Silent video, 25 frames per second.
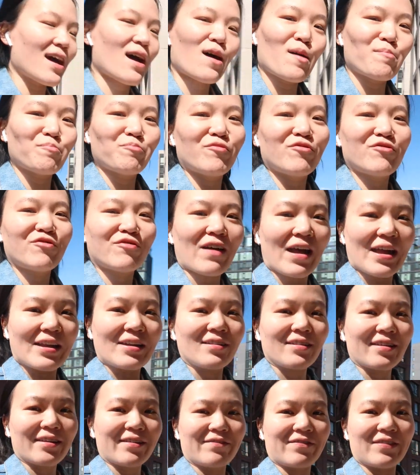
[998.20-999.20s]
I'm
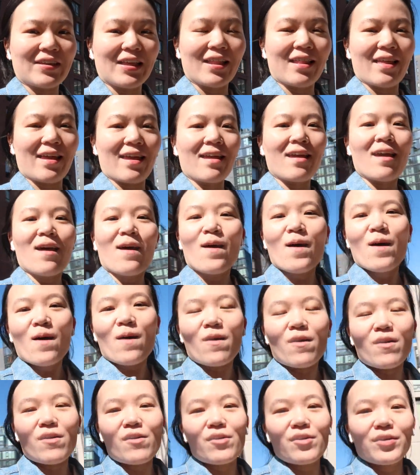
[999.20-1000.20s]
finally feeling
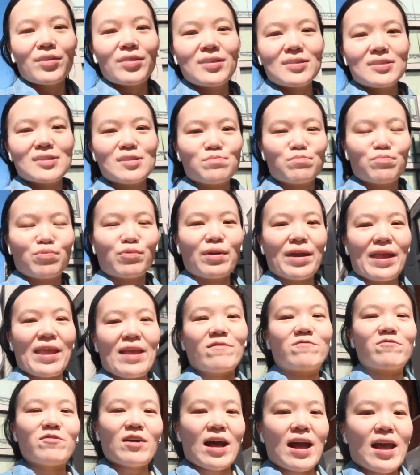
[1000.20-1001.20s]
all the spring
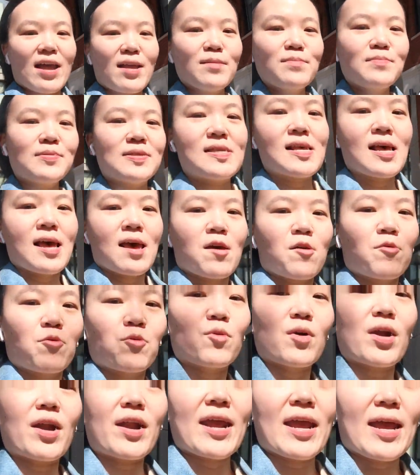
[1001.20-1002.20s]
vibes.
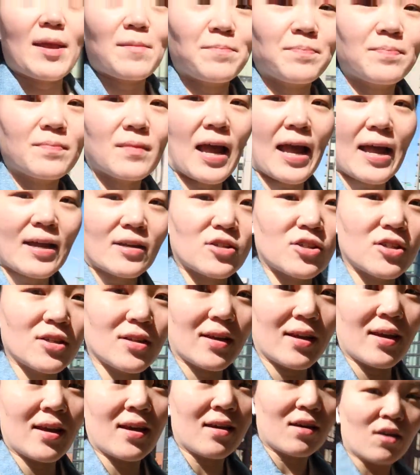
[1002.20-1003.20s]
Wearing
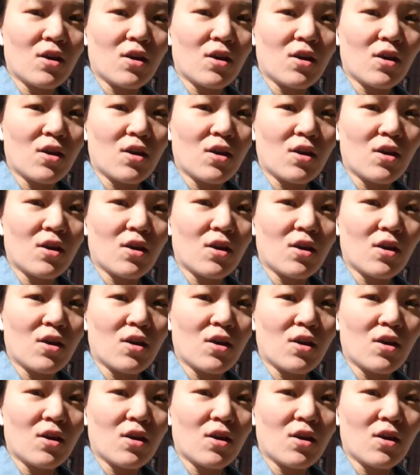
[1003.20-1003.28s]
actually